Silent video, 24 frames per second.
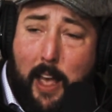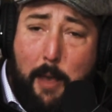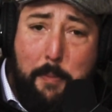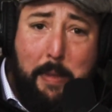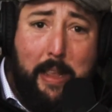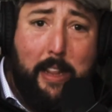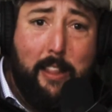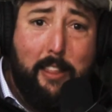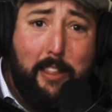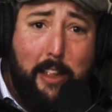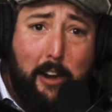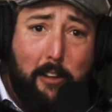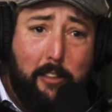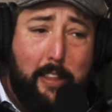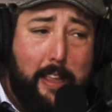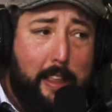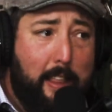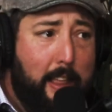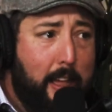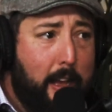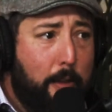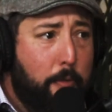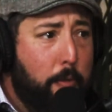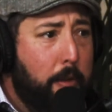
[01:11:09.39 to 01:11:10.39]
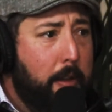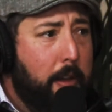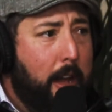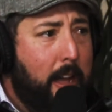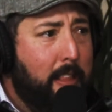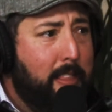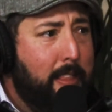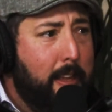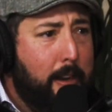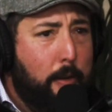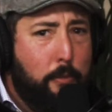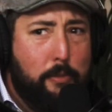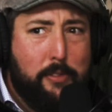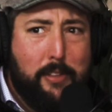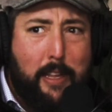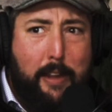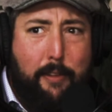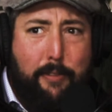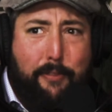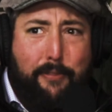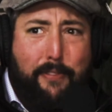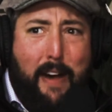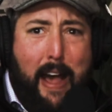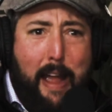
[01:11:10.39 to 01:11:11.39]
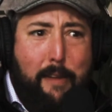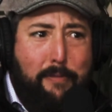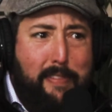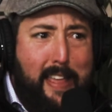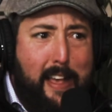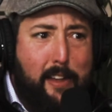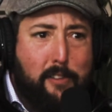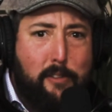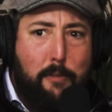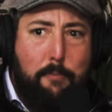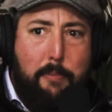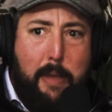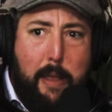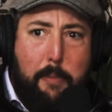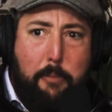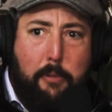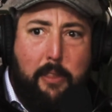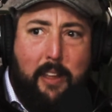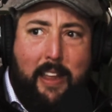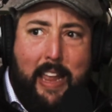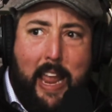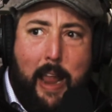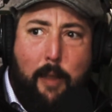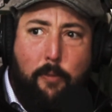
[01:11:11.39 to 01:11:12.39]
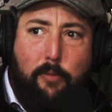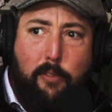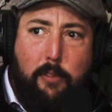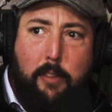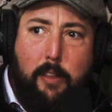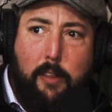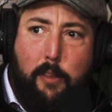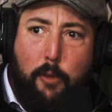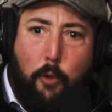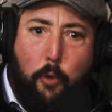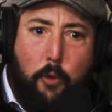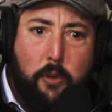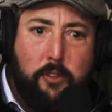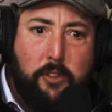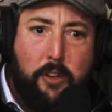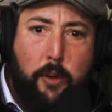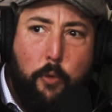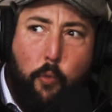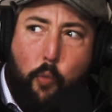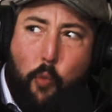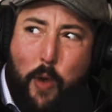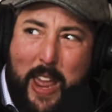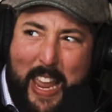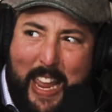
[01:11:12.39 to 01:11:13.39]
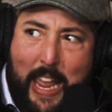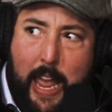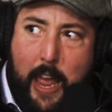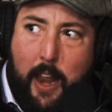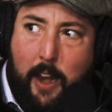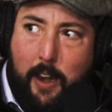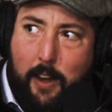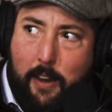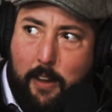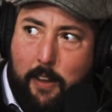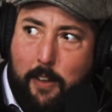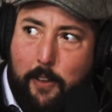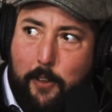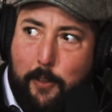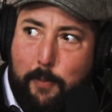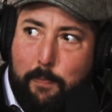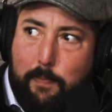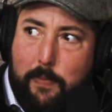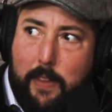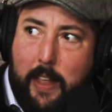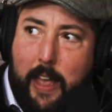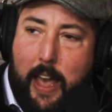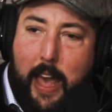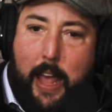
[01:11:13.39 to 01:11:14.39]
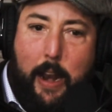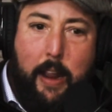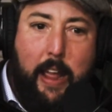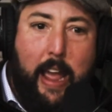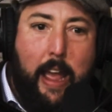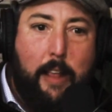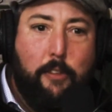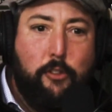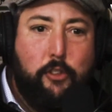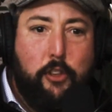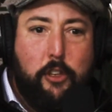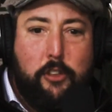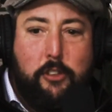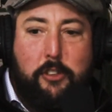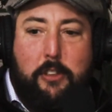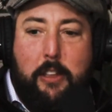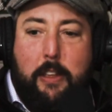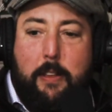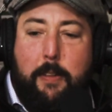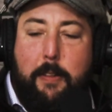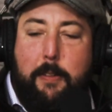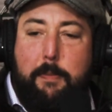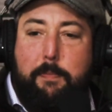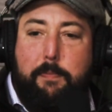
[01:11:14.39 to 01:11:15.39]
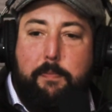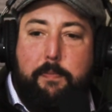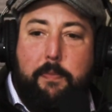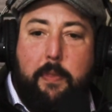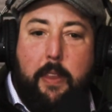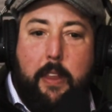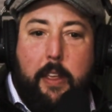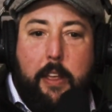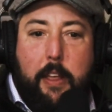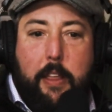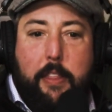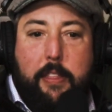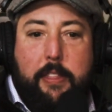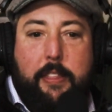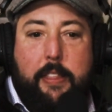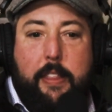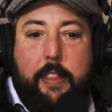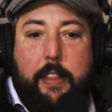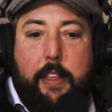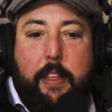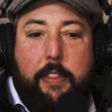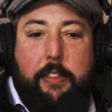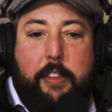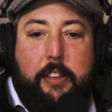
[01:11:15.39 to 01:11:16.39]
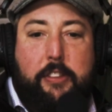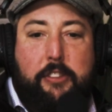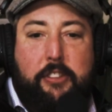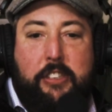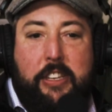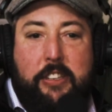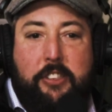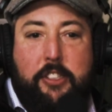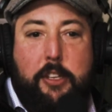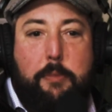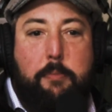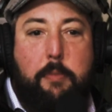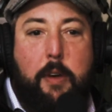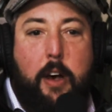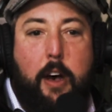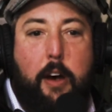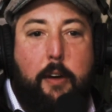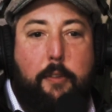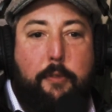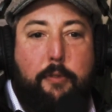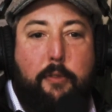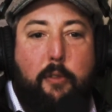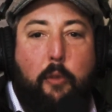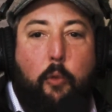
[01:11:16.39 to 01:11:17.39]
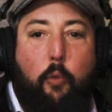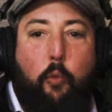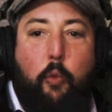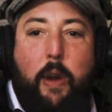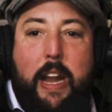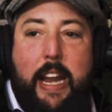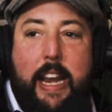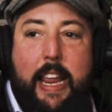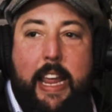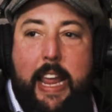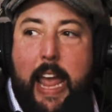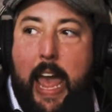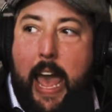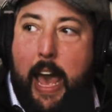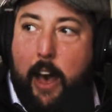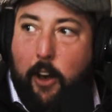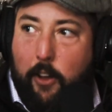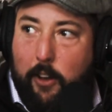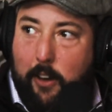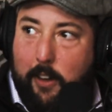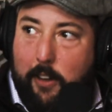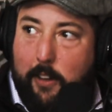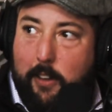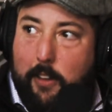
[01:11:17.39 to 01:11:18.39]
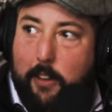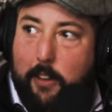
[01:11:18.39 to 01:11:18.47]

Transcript: I mean, literally, I think it was like 5,000 people that came through the doors in a weekend. And just the system of weeding out,